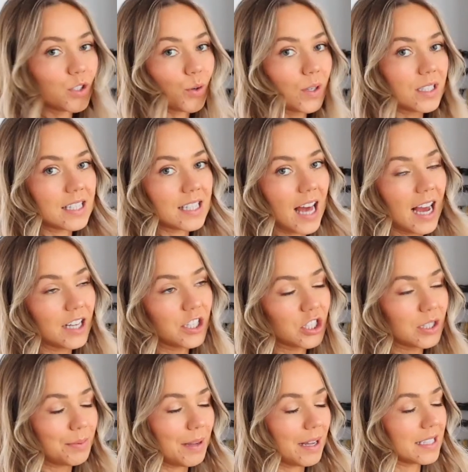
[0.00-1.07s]
towards that
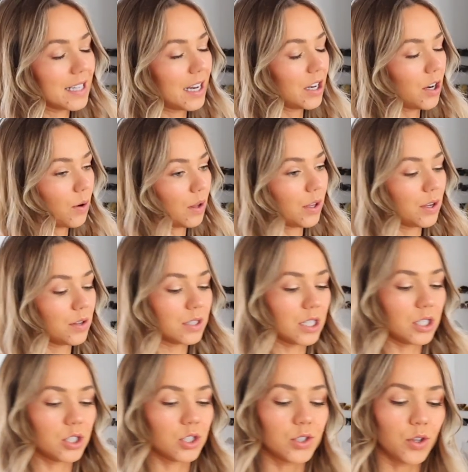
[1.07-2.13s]
just because I know I'll use
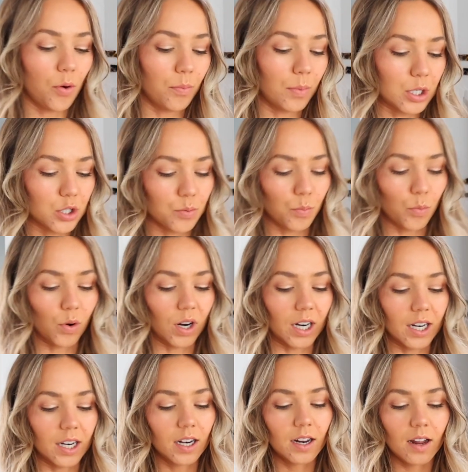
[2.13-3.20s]
it so much
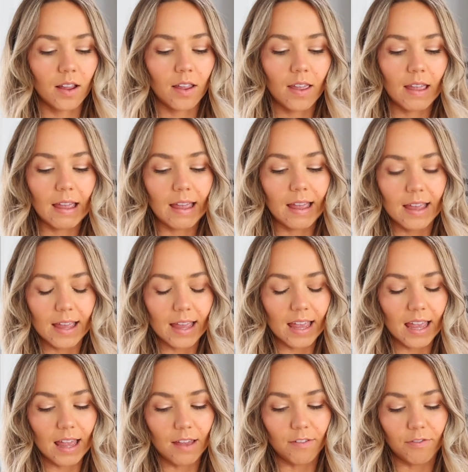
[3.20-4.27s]
more
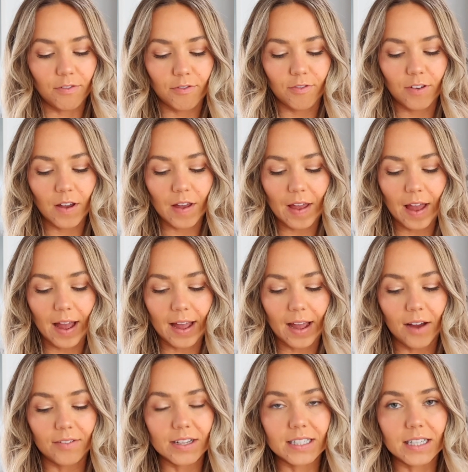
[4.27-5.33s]
if I
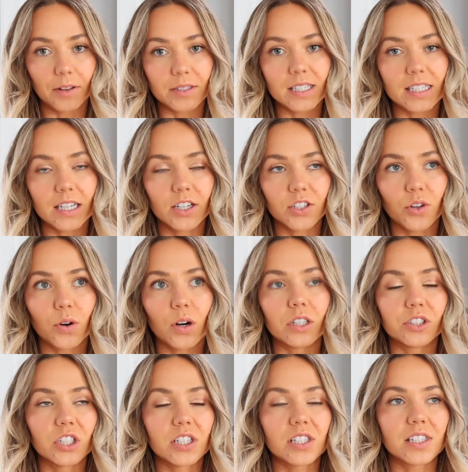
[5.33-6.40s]
have it downstairs, or I'll
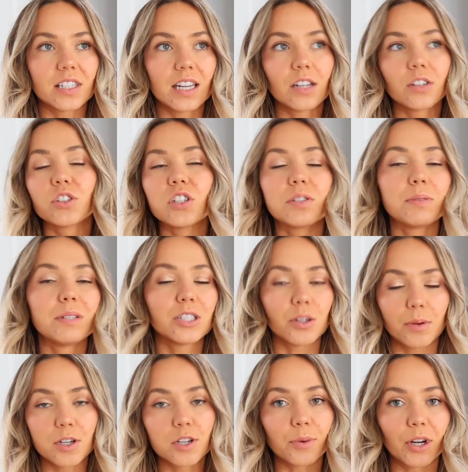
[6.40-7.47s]
just, it'll just be so
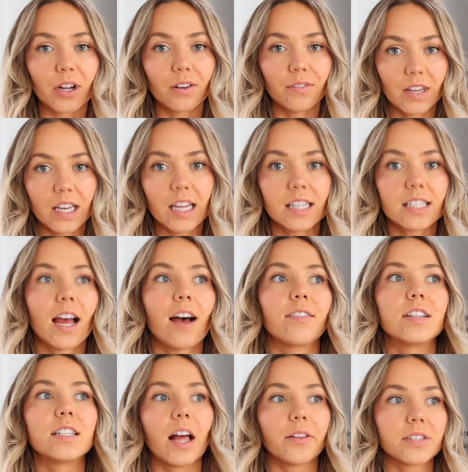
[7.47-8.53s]
much more convenient to have
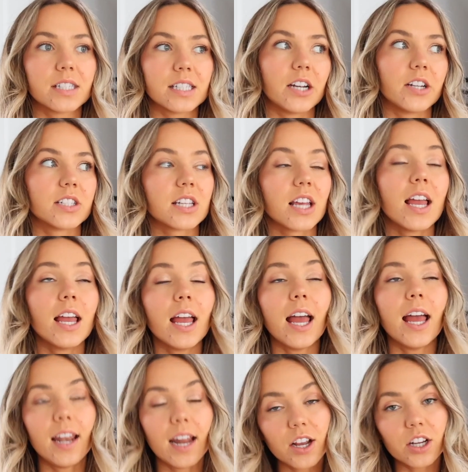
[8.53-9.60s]
it downstairs.
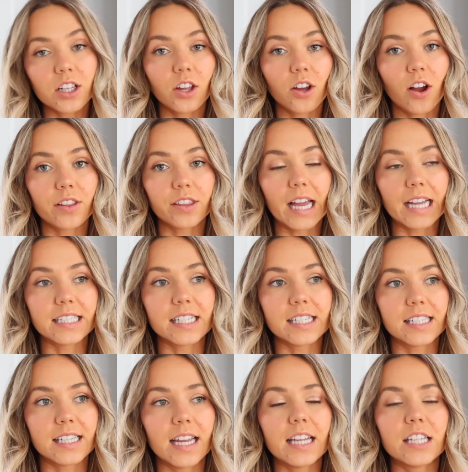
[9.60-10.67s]
And I could look online to
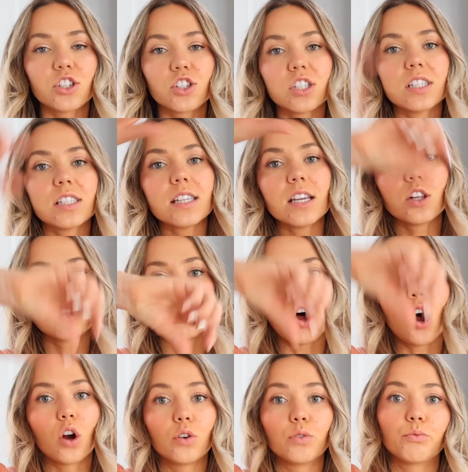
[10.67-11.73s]
see. It's just the
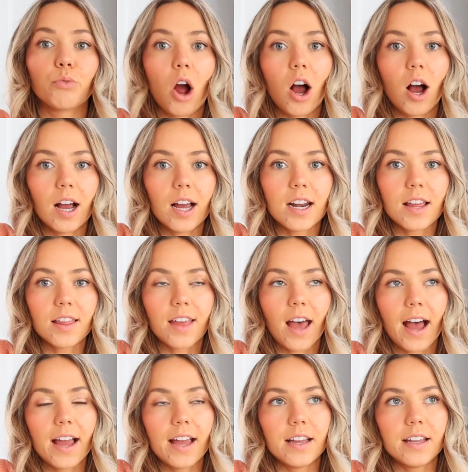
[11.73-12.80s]
long rod
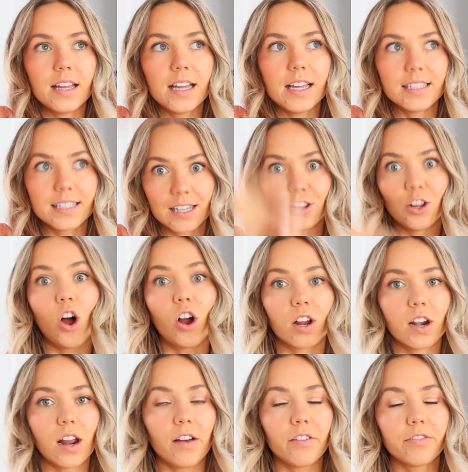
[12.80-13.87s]
that isn't long
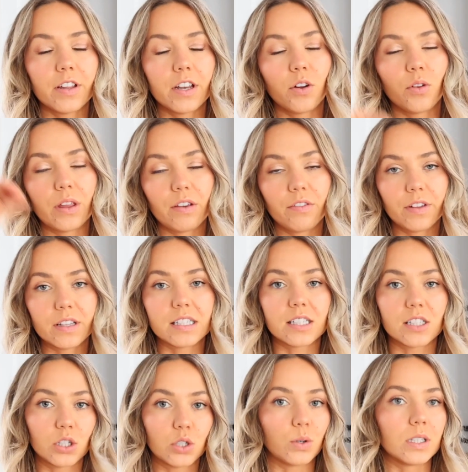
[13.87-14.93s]
enough. It only fits
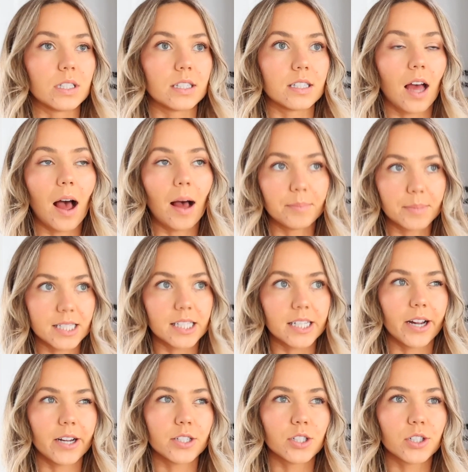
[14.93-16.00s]
the doors
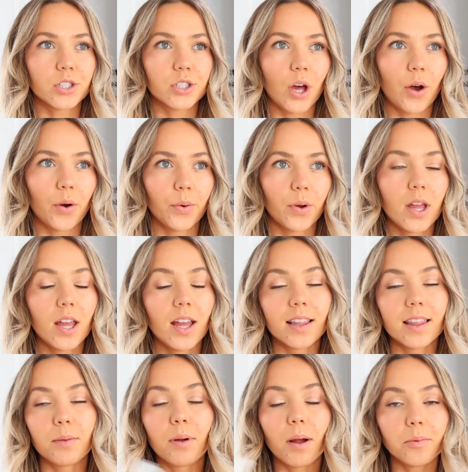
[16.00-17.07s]
upstairs. So
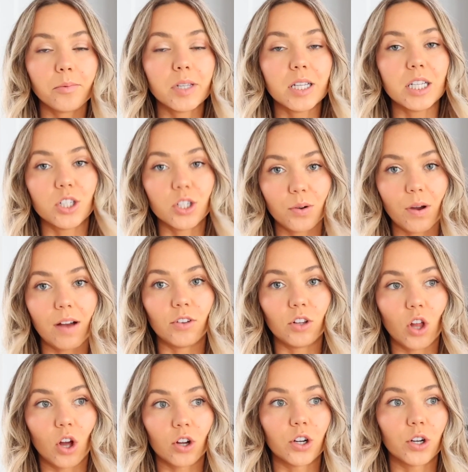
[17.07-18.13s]
they probably do have a
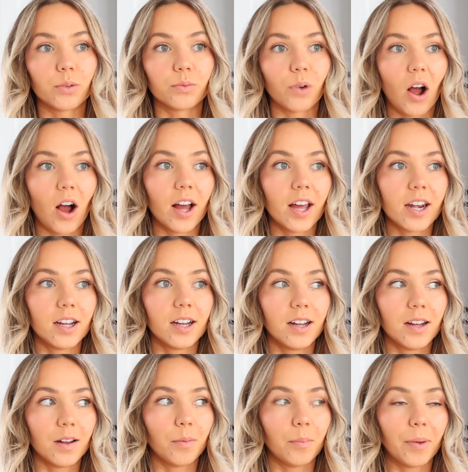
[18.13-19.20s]
longer rod,
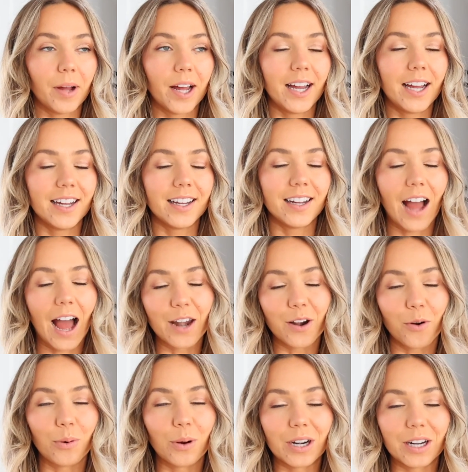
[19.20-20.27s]
but I
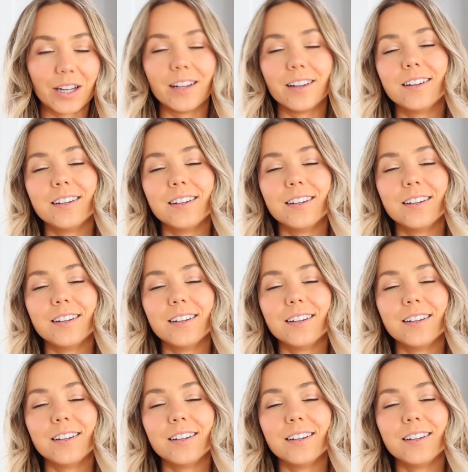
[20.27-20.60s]
don't want to,